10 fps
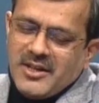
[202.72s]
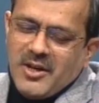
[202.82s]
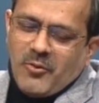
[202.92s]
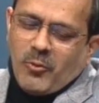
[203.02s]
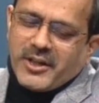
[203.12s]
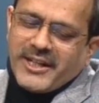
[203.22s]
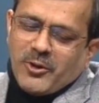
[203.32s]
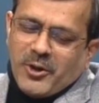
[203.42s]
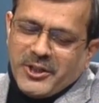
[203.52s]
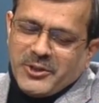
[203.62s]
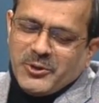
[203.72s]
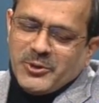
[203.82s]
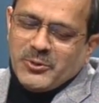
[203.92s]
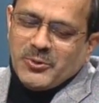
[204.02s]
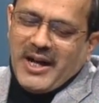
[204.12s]
what according to
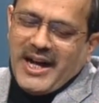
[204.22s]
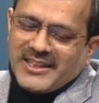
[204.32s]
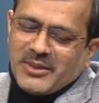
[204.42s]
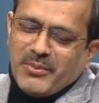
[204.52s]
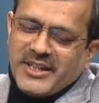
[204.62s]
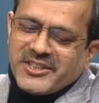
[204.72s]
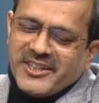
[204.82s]
you are the major